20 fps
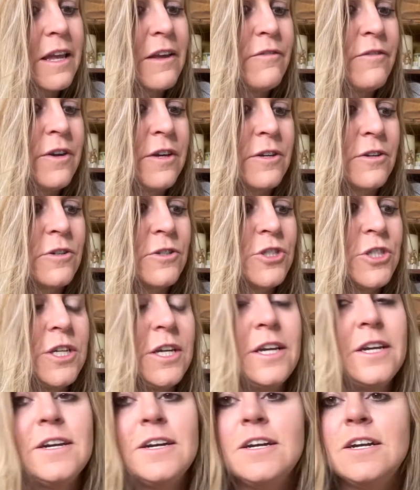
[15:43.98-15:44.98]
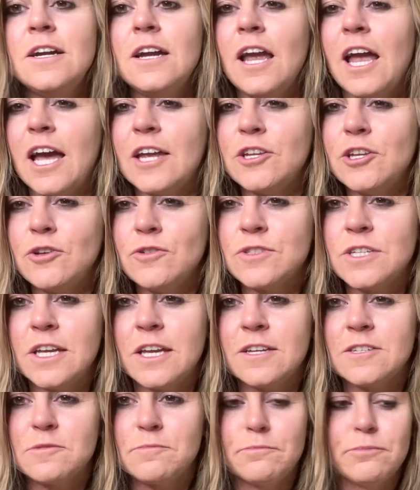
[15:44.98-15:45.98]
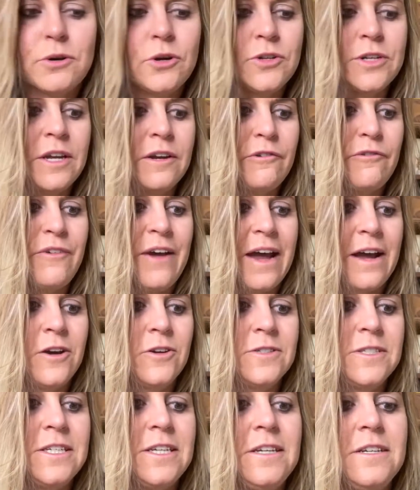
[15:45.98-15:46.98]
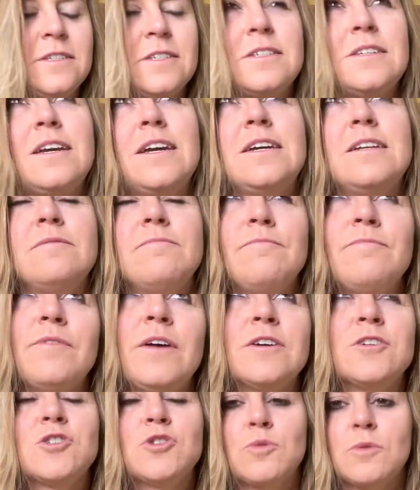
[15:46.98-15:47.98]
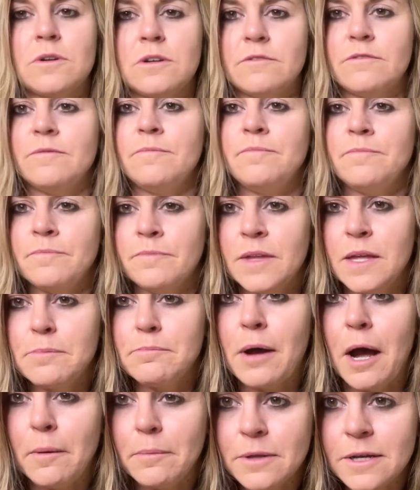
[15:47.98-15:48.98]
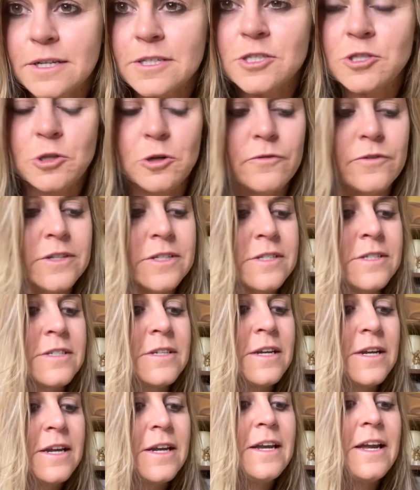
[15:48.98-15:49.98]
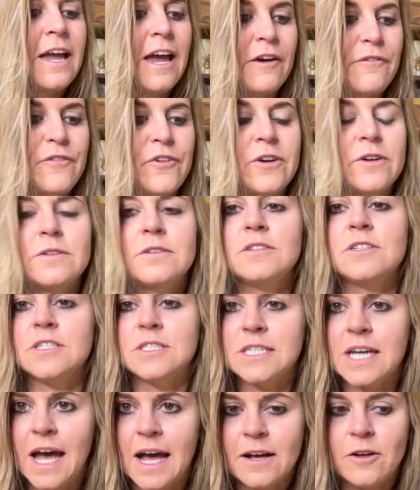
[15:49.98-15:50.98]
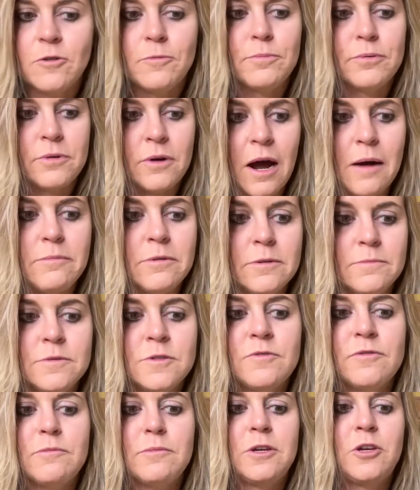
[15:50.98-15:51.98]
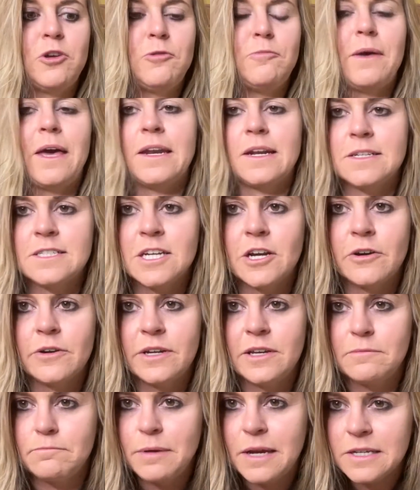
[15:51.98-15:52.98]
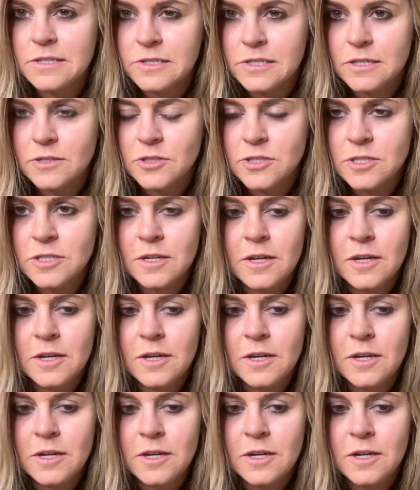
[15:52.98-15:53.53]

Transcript: energy, in using his brilliant faculties in a sort of public service efforts to tackle problems from a humanitarian basis,